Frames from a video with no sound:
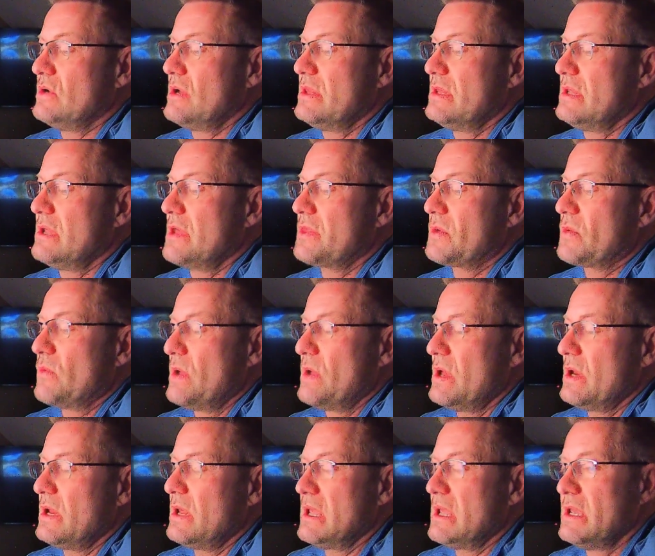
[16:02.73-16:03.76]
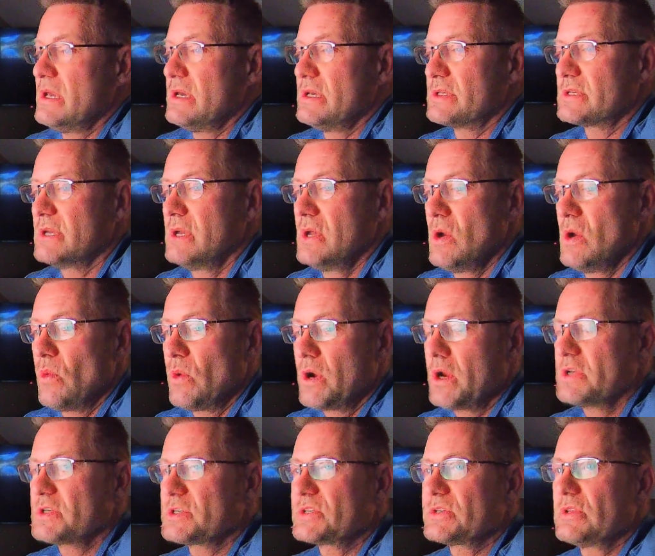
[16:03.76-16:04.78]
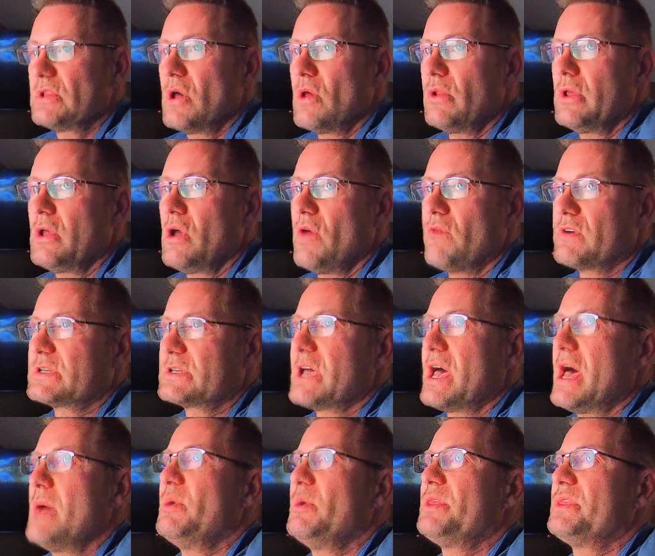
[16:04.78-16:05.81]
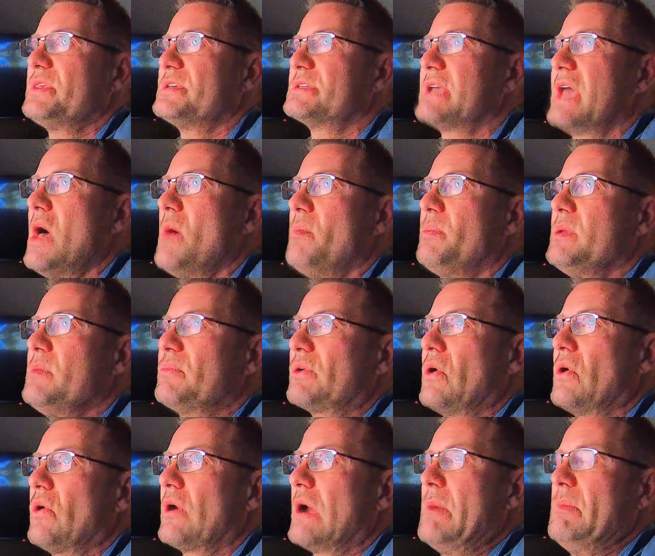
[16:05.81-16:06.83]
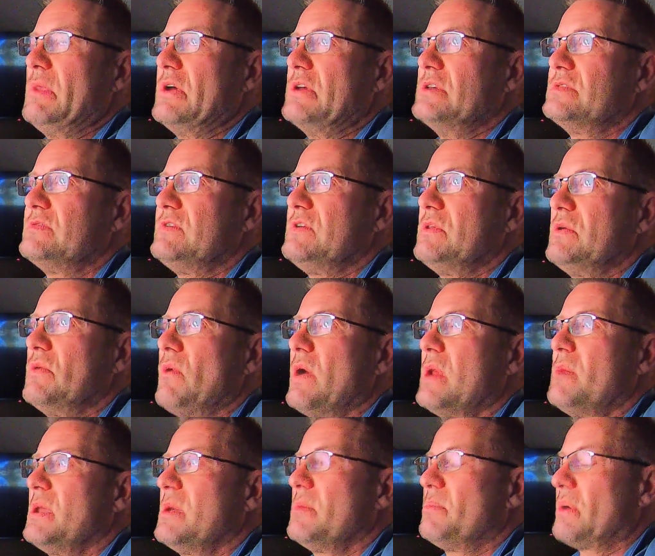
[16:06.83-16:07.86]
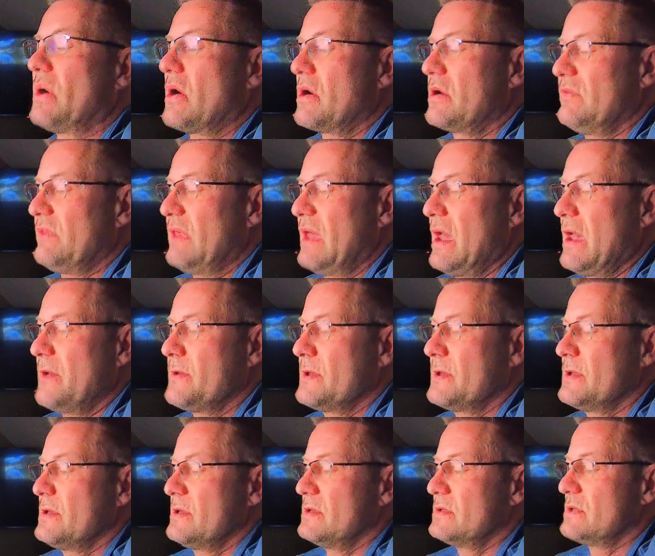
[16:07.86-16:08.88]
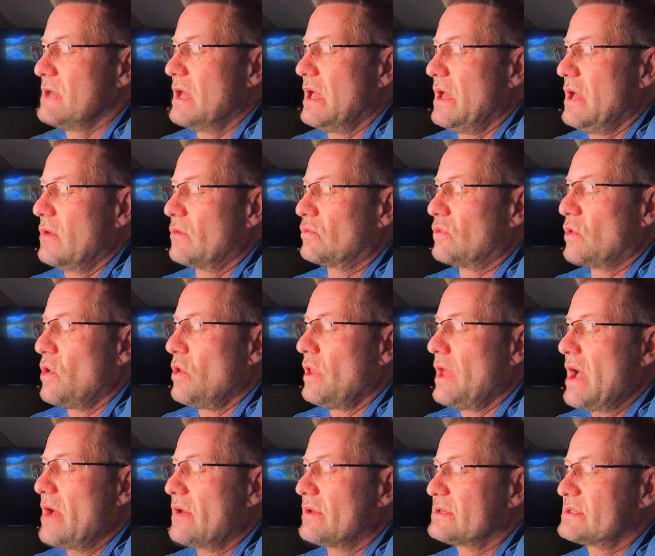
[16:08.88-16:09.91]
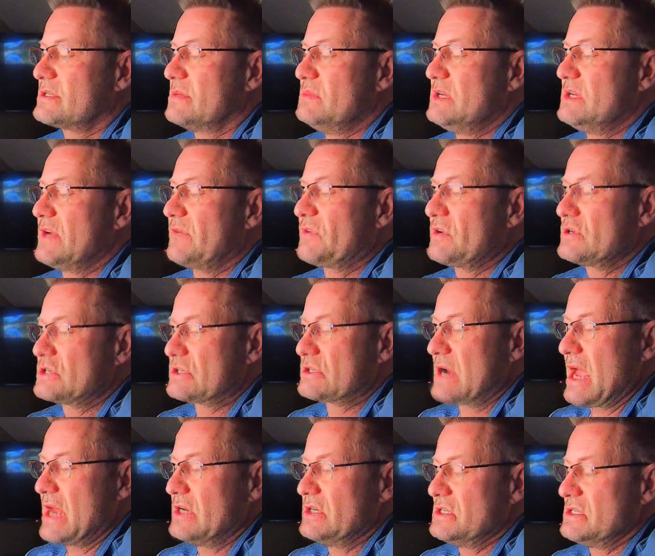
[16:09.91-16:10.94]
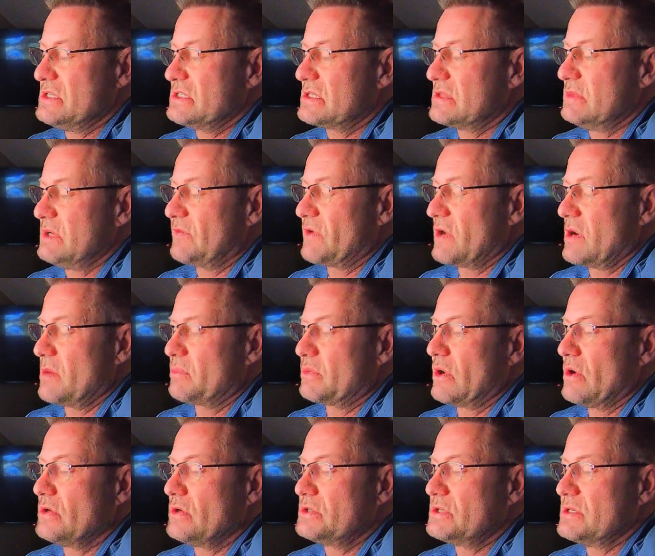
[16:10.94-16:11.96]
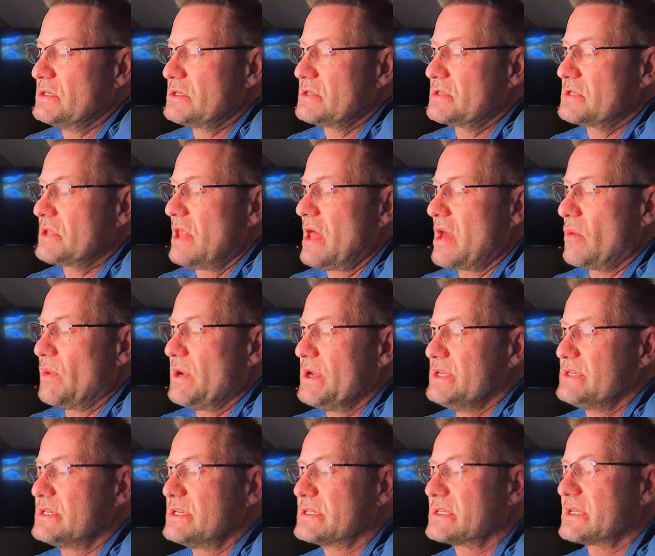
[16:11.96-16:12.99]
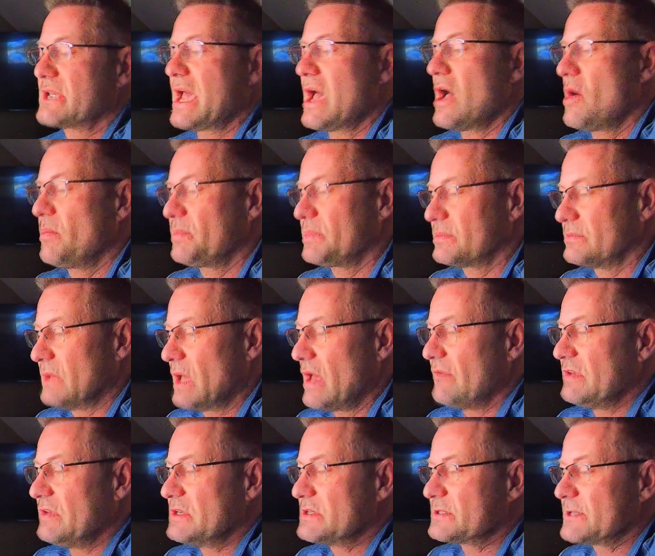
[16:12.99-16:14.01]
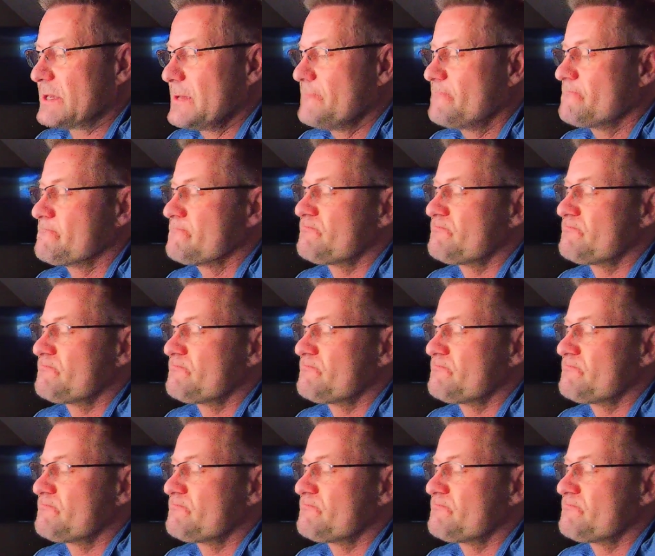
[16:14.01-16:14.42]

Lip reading: And the other one is we're going to slowly over time with the scalping program, those of you that want to be a part of that, roll out some different strategies, some different approaches. There's a lot of ways to scalp, obviously.